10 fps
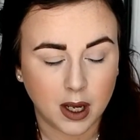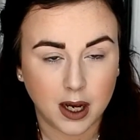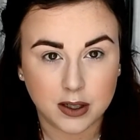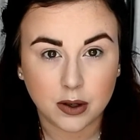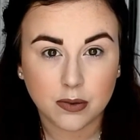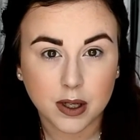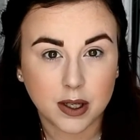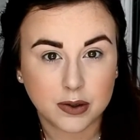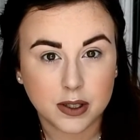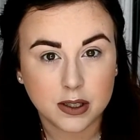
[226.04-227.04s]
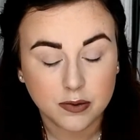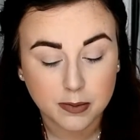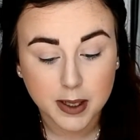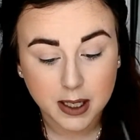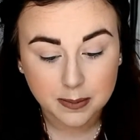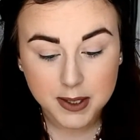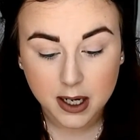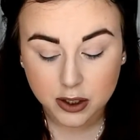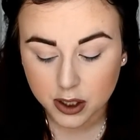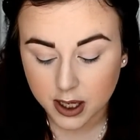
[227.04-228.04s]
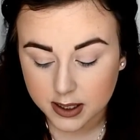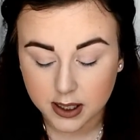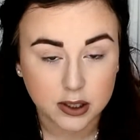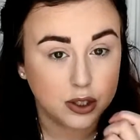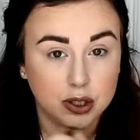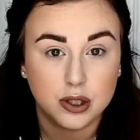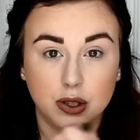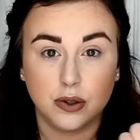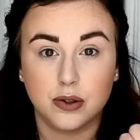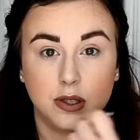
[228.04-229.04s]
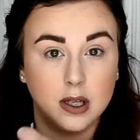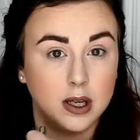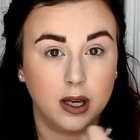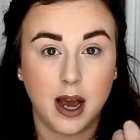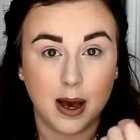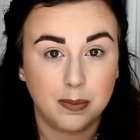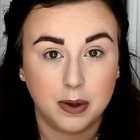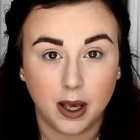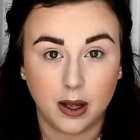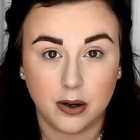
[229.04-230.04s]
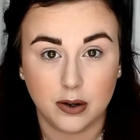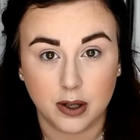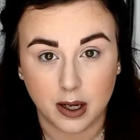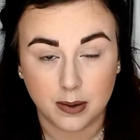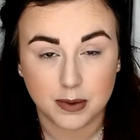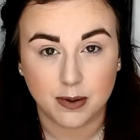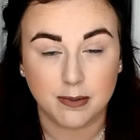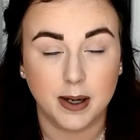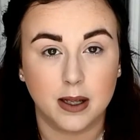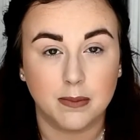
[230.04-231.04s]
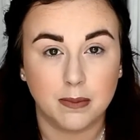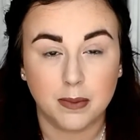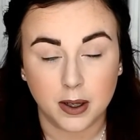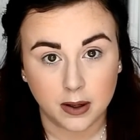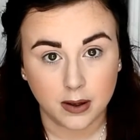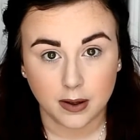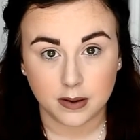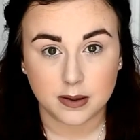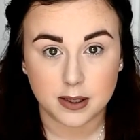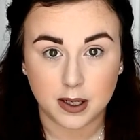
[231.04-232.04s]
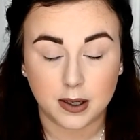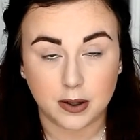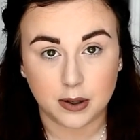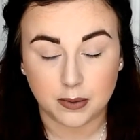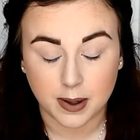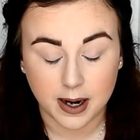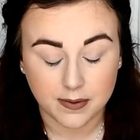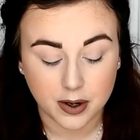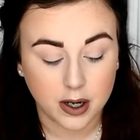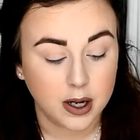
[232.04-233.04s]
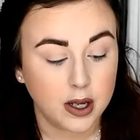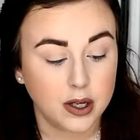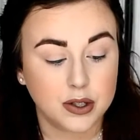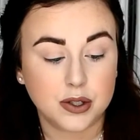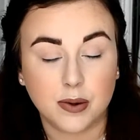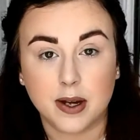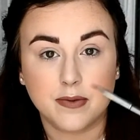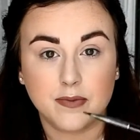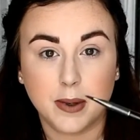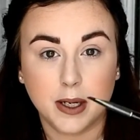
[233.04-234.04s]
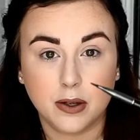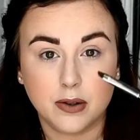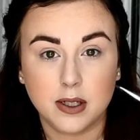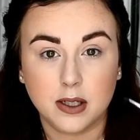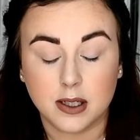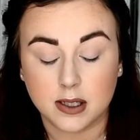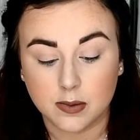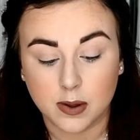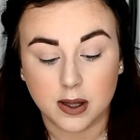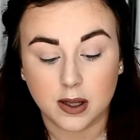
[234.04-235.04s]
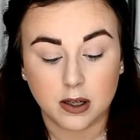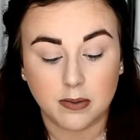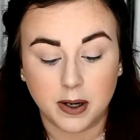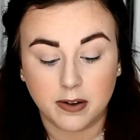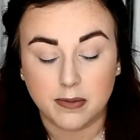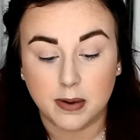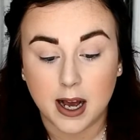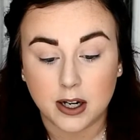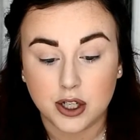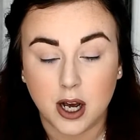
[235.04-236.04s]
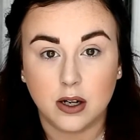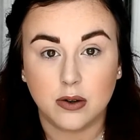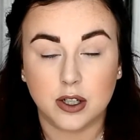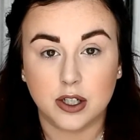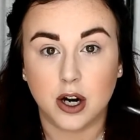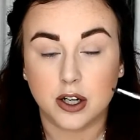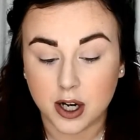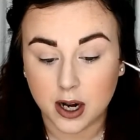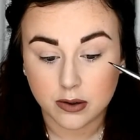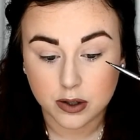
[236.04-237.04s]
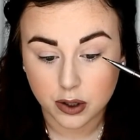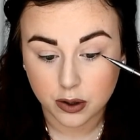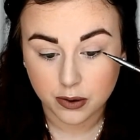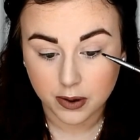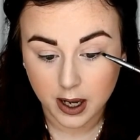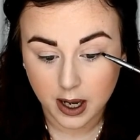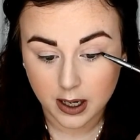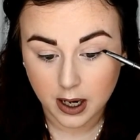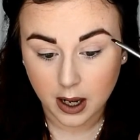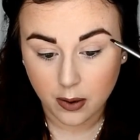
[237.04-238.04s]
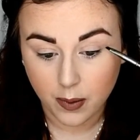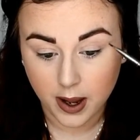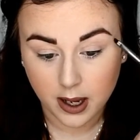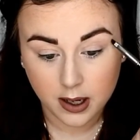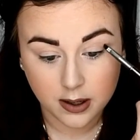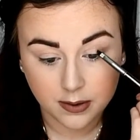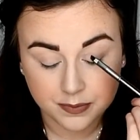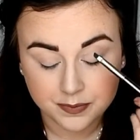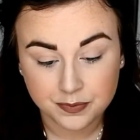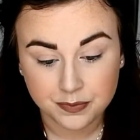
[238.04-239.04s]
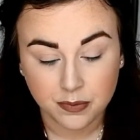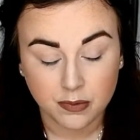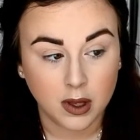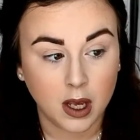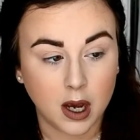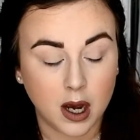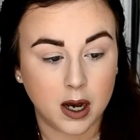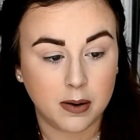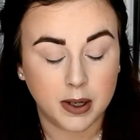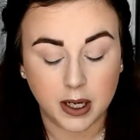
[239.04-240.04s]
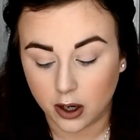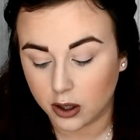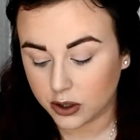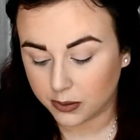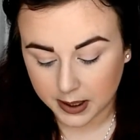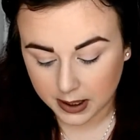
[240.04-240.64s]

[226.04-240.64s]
I don't really use this for my lips actually. I tend to just use the applicator that comes with my lipstick or whatever. So I've been using this with a little bit of black shadow or dark shadow to create a wing. It could also be a